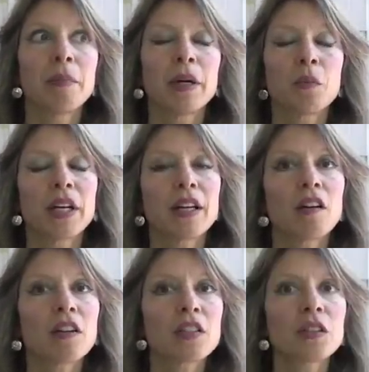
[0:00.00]
But what it
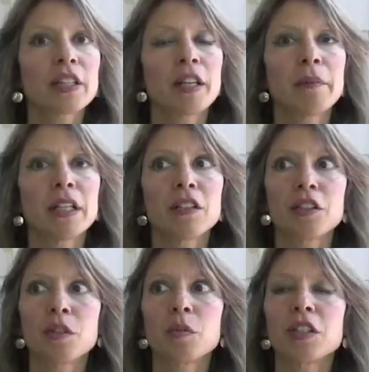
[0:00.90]
also led me to
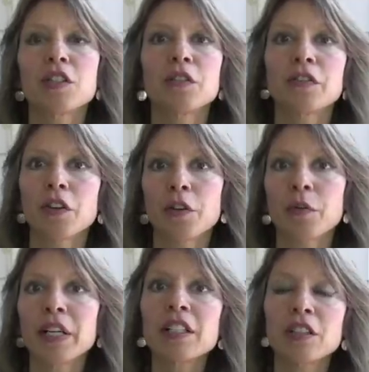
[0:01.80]
do was do further
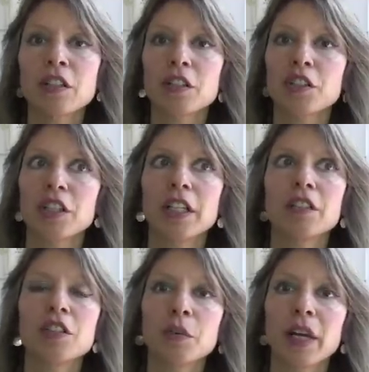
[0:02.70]
research
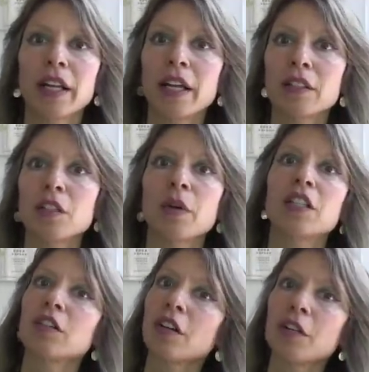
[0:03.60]
into it, and so I
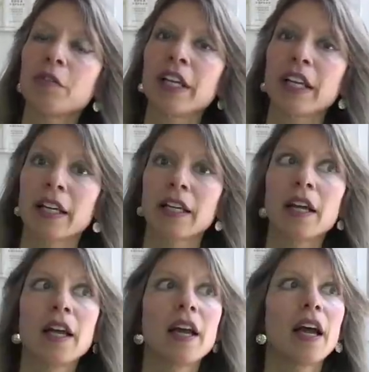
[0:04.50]
started reading.
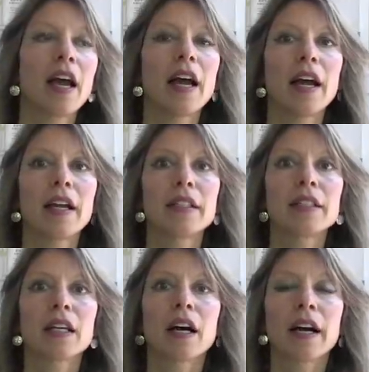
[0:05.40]

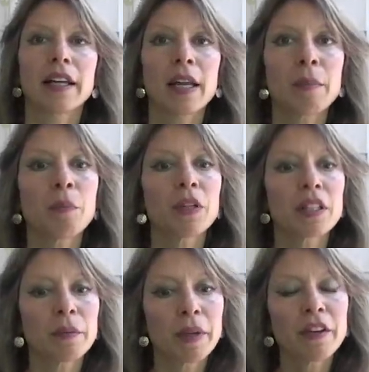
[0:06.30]
And I came up with
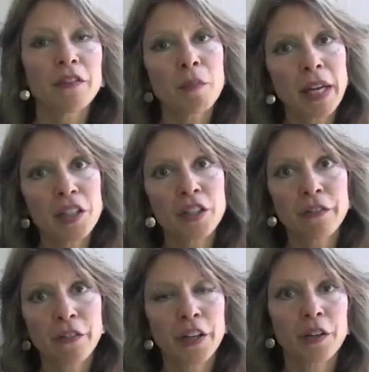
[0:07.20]
some
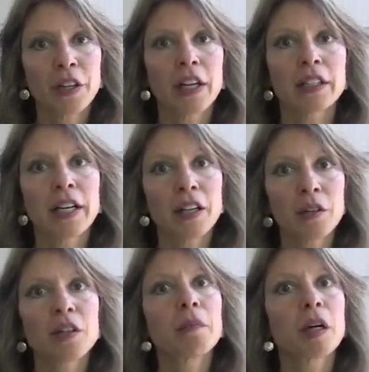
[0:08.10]
information for you that I'd like
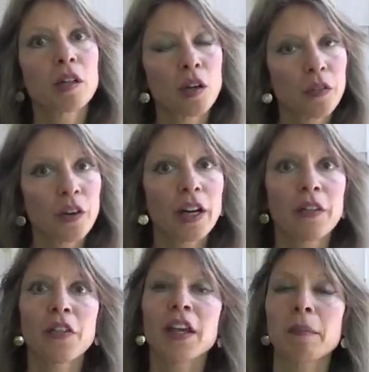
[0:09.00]
you to mull over
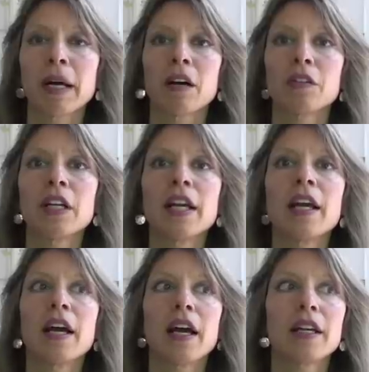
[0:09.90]
and think about
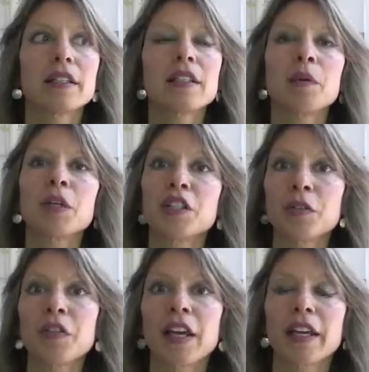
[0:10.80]
and see what
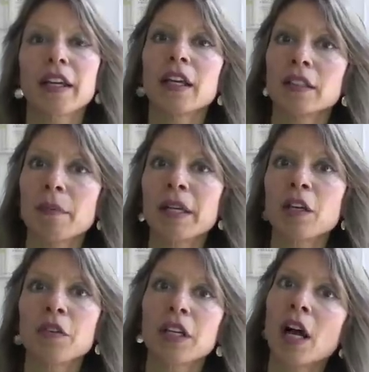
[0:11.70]
you think. And let me
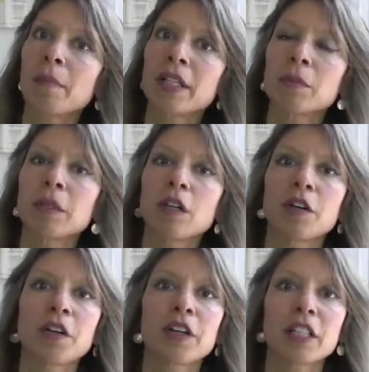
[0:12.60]
know in the comments below
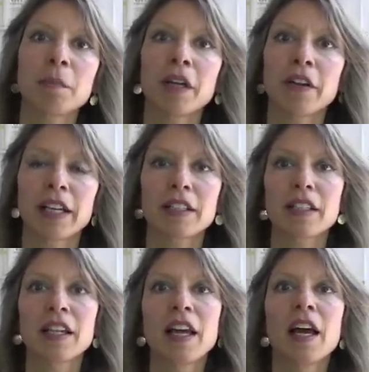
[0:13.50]
your
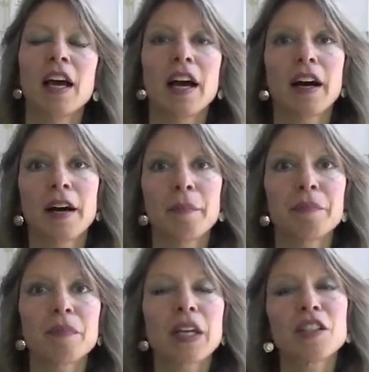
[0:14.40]
experience.
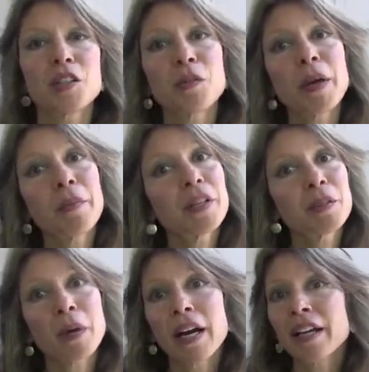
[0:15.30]
Um, and just remember
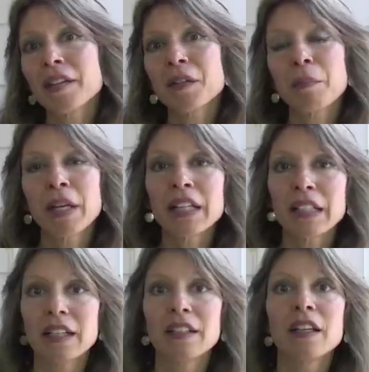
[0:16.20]
it's my
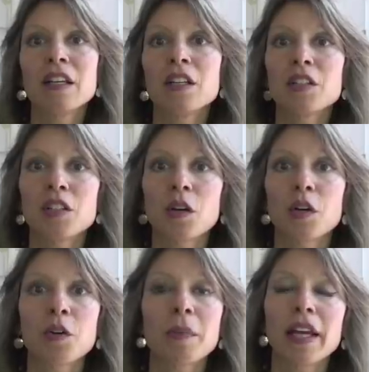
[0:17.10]
opinion, so
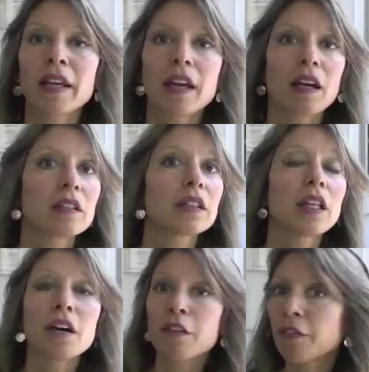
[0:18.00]
you may
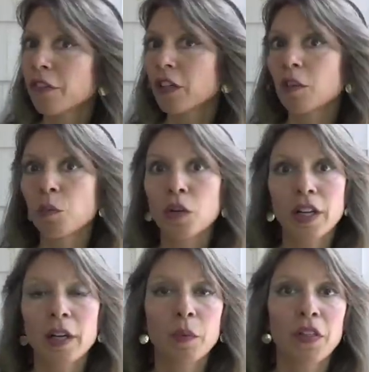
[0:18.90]
love
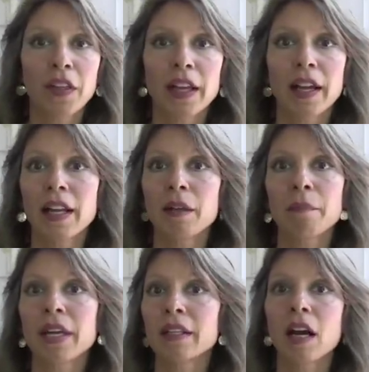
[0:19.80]
working with it and it
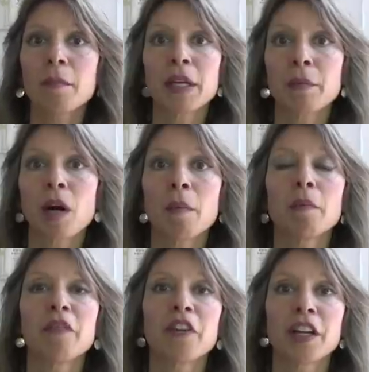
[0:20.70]
may not be a
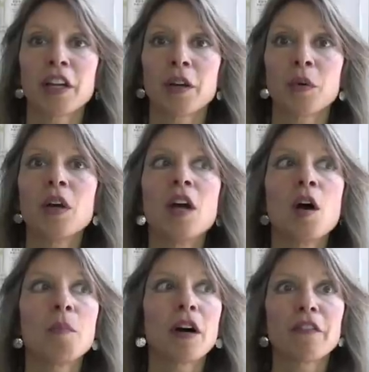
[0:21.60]
problem for you,
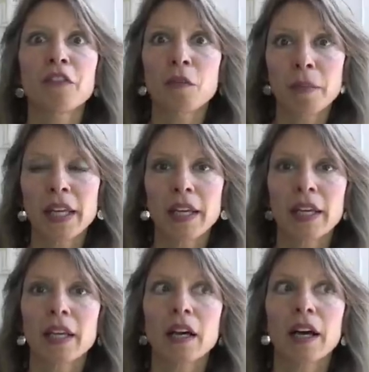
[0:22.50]
but for
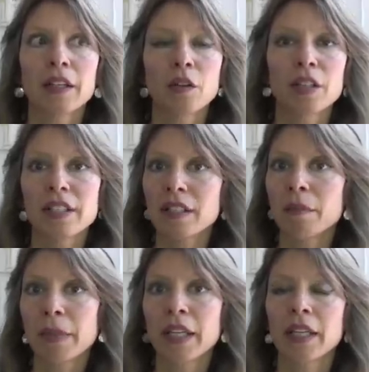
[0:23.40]
me, I noticed it
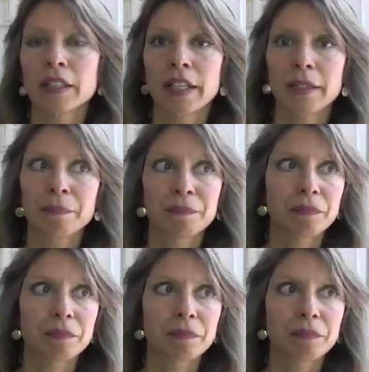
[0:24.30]
immediately.